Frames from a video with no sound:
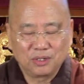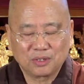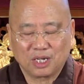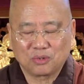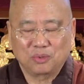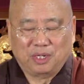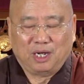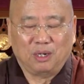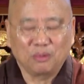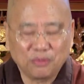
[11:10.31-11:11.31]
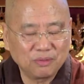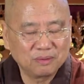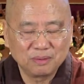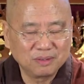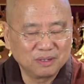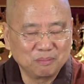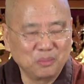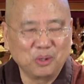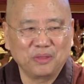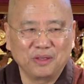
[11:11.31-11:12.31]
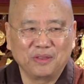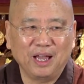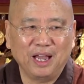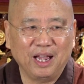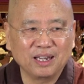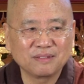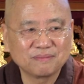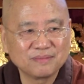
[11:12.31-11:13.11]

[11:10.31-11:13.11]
You get good health. More than that.